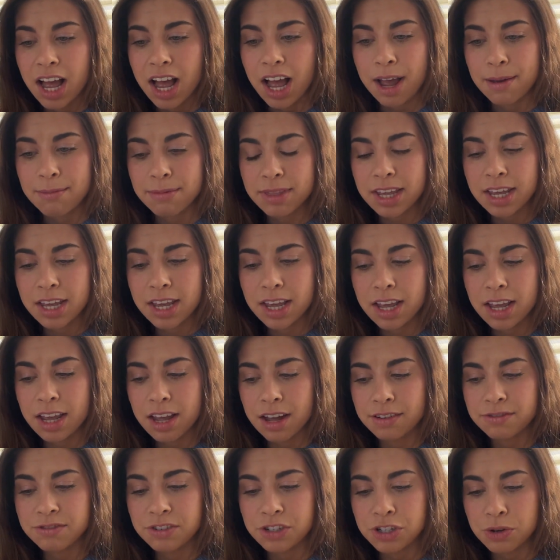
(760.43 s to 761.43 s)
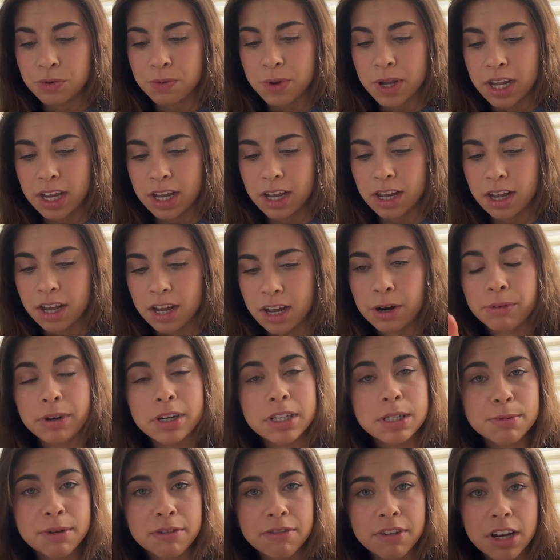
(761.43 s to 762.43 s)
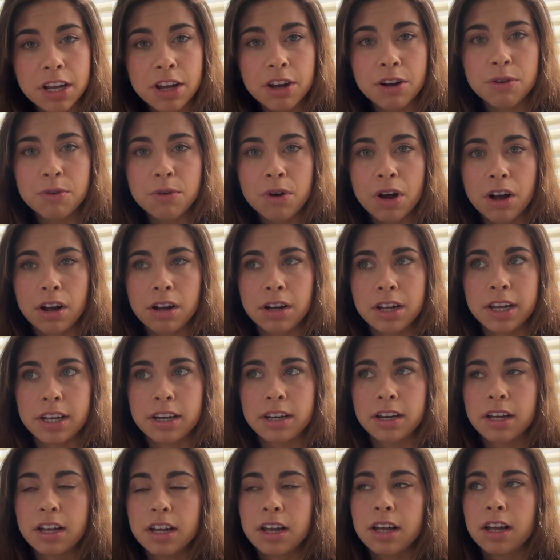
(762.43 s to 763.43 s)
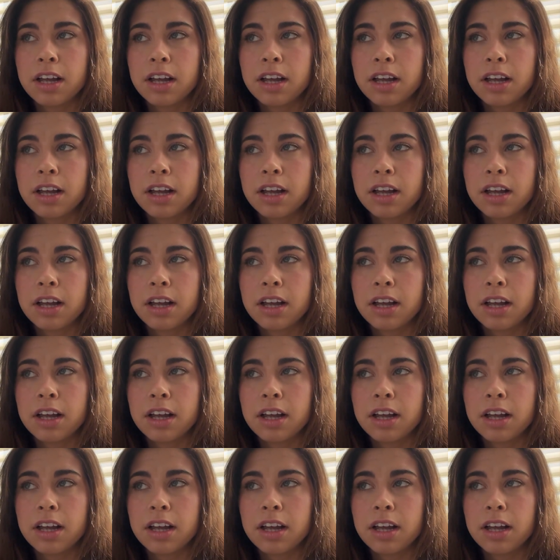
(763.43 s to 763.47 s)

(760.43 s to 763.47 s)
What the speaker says: I'm thinking of doing a recipe video on